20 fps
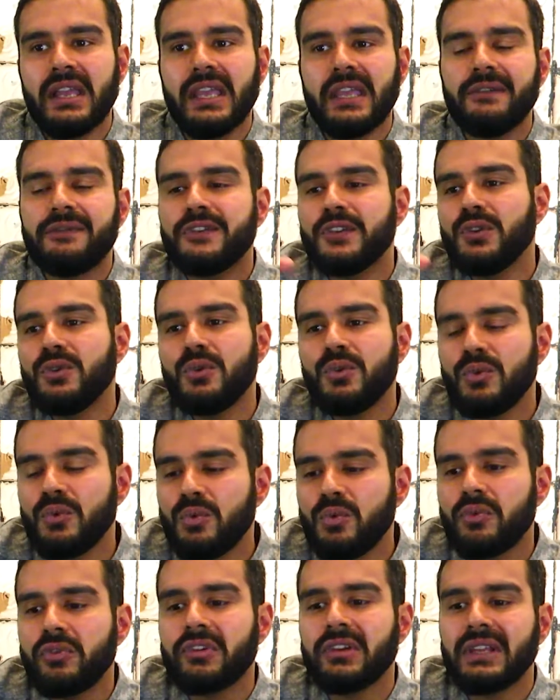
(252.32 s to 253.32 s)
if
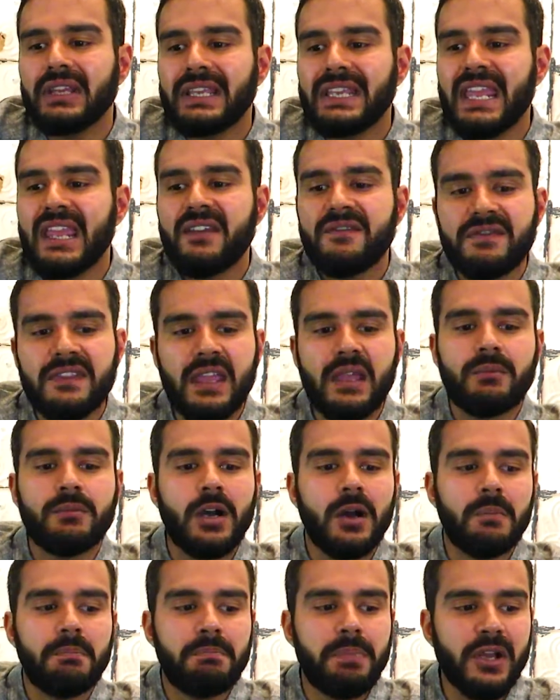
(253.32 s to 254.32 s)
you gave them
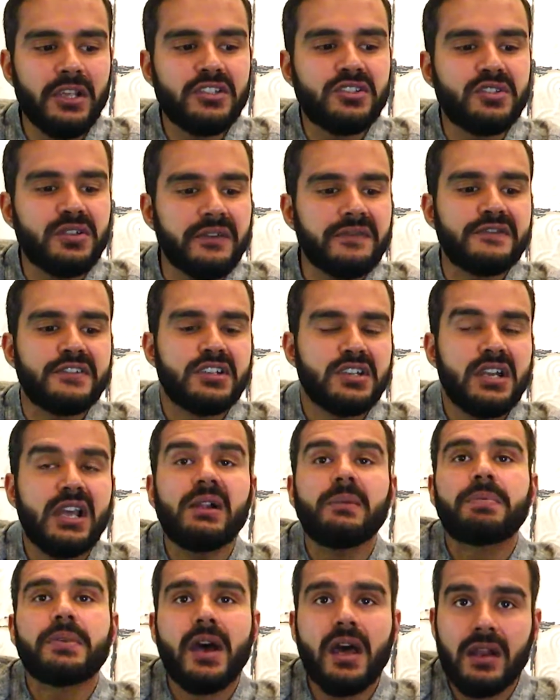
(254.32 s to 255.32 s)
a bunch of
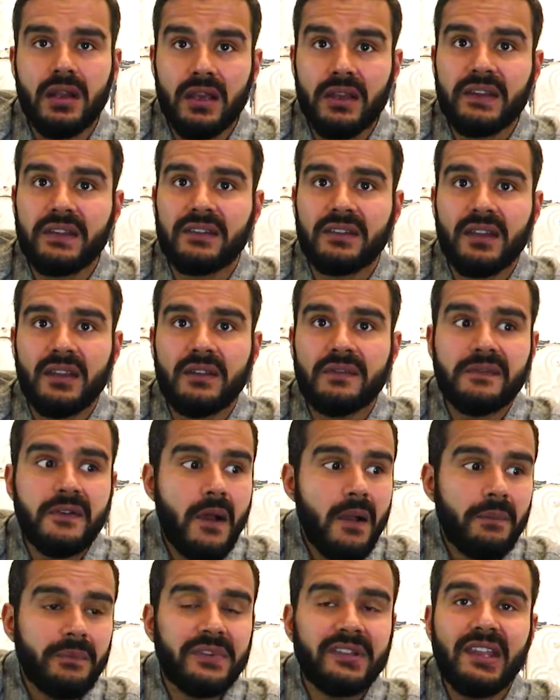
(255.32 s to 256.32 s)
Chanel products
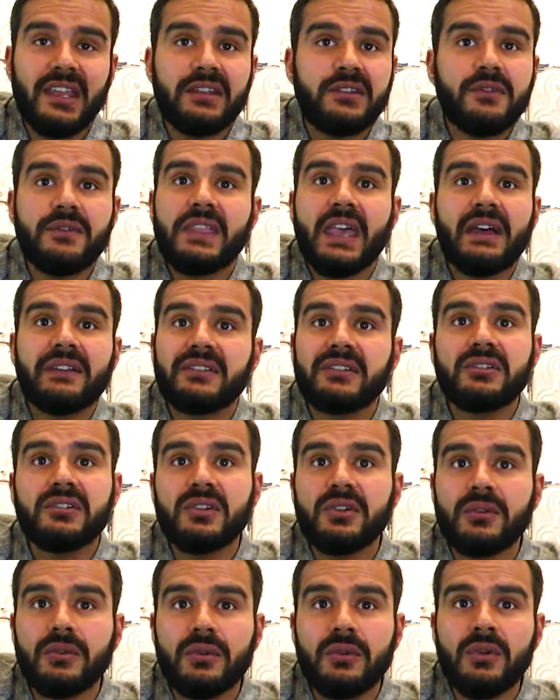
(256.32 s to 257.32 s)
from say
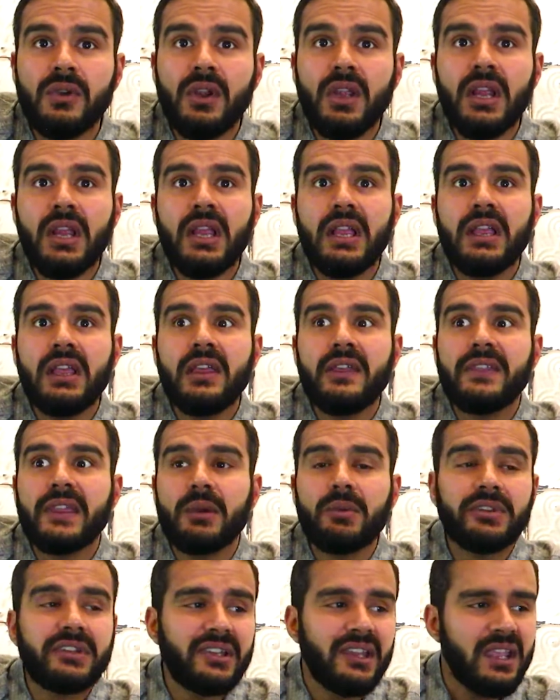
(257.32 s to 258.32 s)
2002,
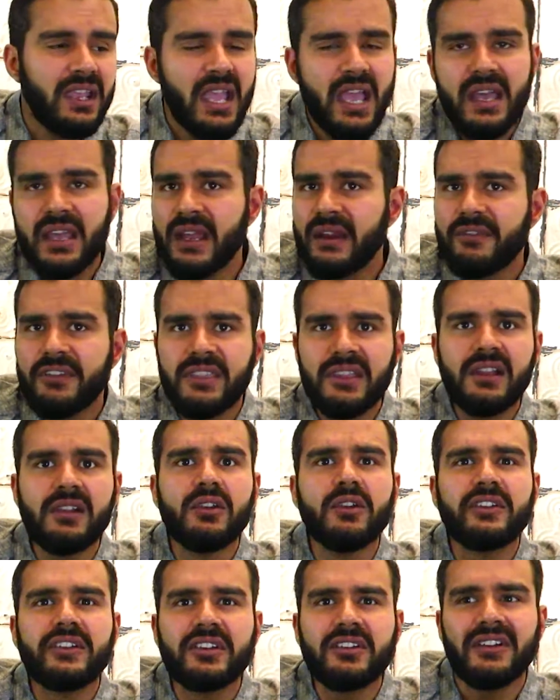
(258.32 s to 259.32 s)
they would say, yeah, everything
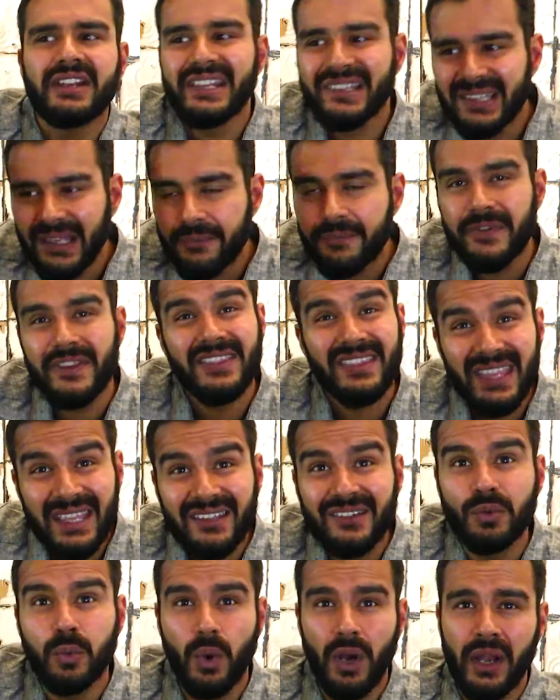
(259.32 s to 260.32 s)
looks good except for
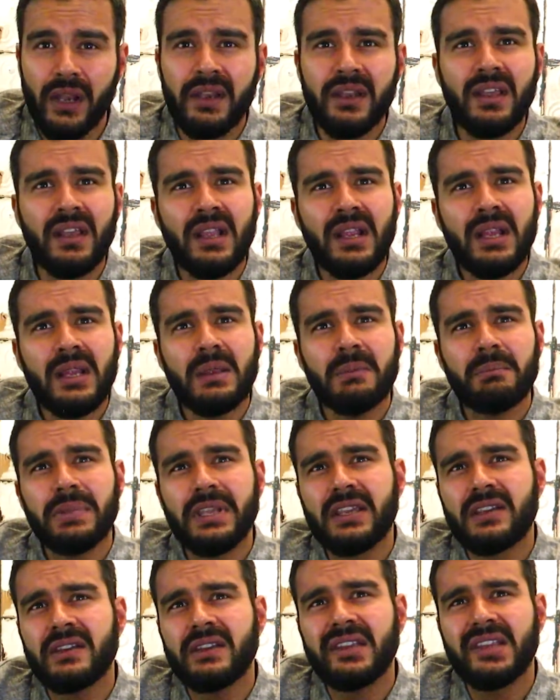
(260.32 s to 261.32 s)
this one,
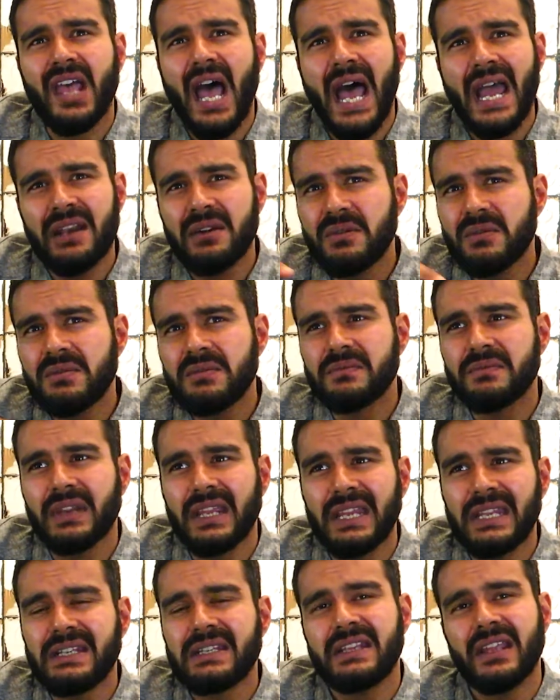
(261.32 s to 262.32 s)
because
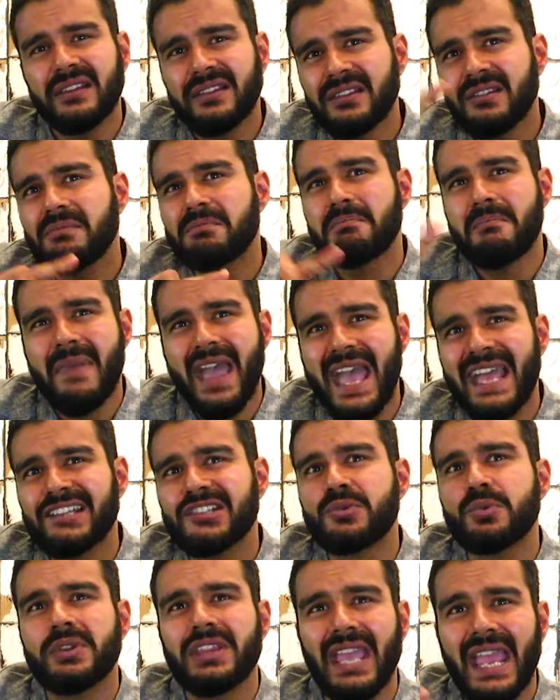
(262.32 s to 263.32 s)
it doesn't
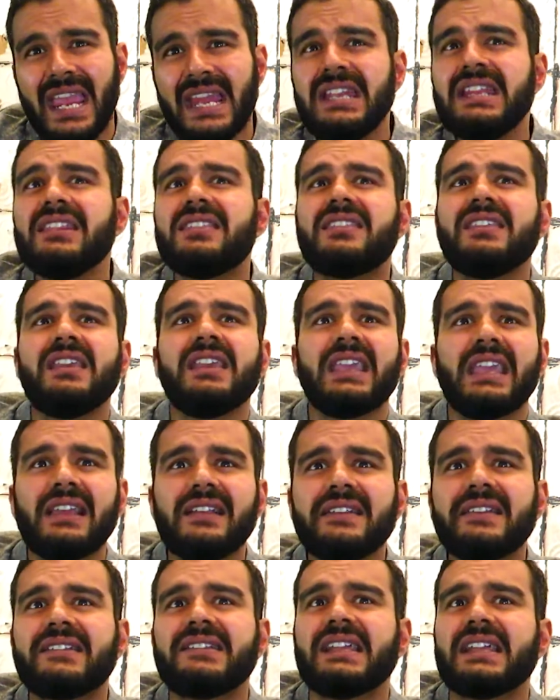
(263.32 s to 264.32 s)
match with anything
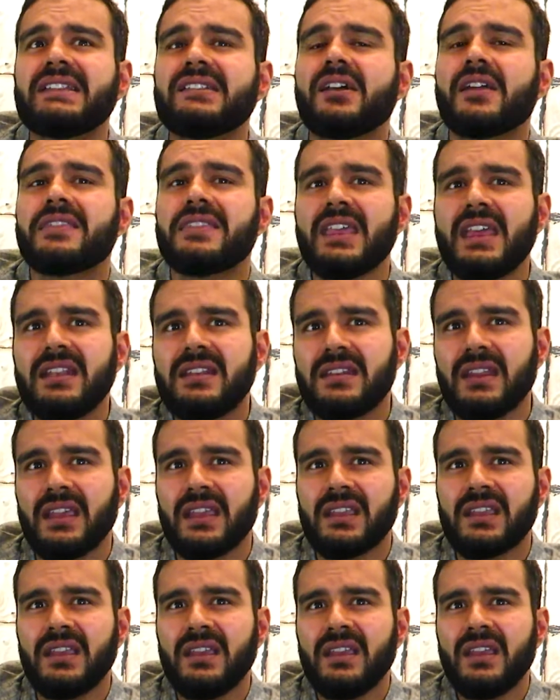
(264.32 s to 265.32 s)
else that's
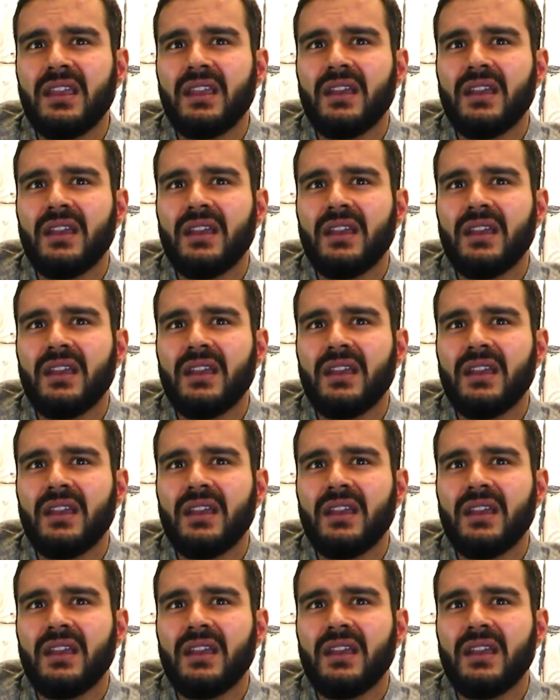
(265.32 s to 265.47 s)
authentic.